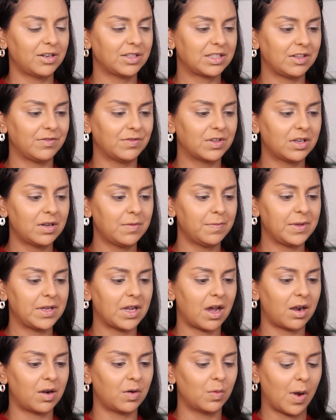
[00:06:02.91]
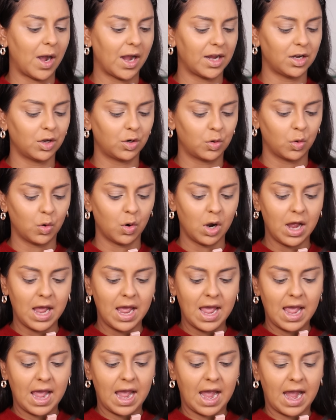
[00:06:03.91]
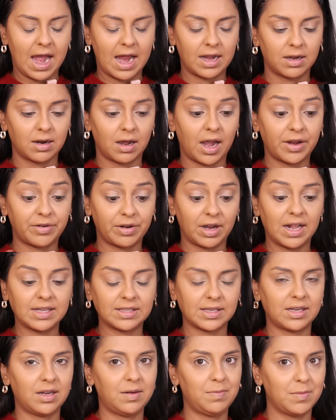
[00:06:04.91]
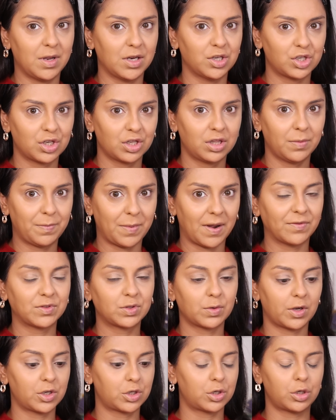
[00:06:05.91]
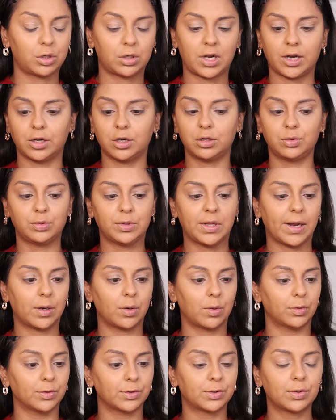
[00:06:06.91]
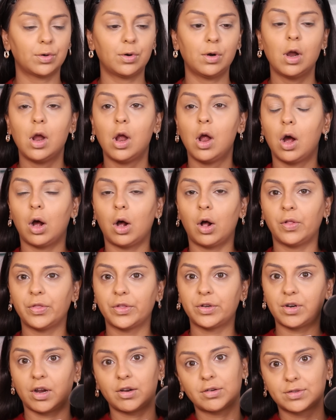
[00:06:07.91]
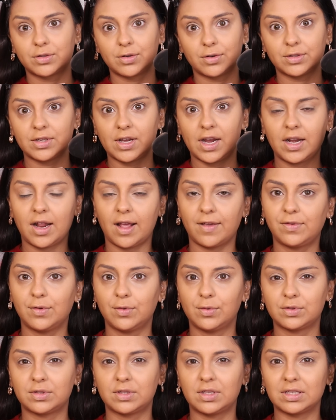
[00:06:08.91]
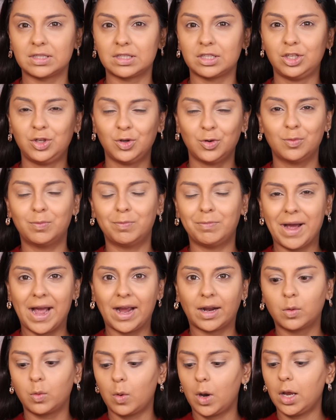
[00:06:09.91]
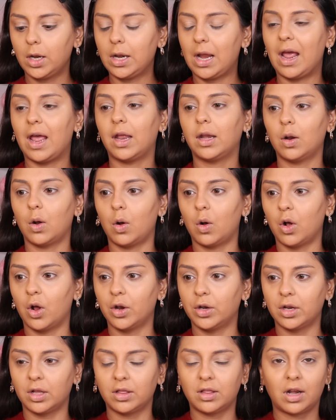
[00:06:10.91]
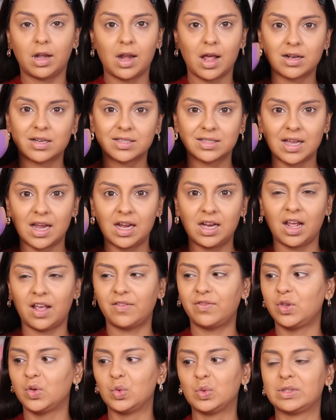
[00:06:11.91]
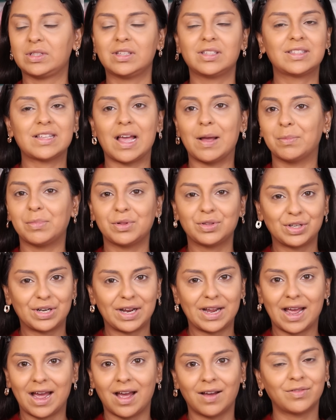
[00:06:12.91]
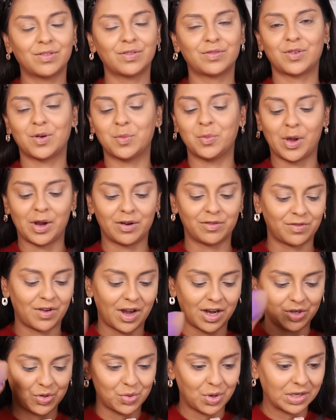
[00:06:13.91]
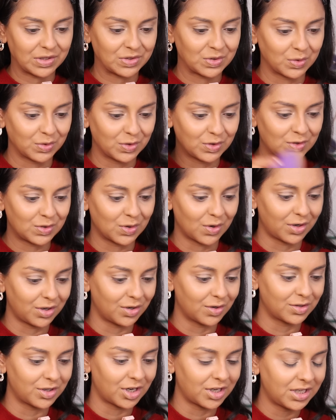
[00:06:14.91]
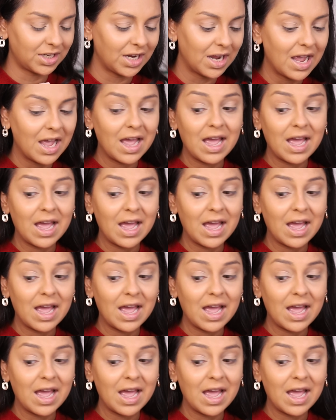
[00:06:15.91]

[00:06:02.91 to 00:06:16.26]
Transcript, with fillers: I received it in P R a while ago, and uh, I realized I didn't mention the puff, so I should kind of do that also. On the drugstore side, I've used this new P A C one, and on the Luxe side, I've used this sample that I have from Verified. You guys know the story already.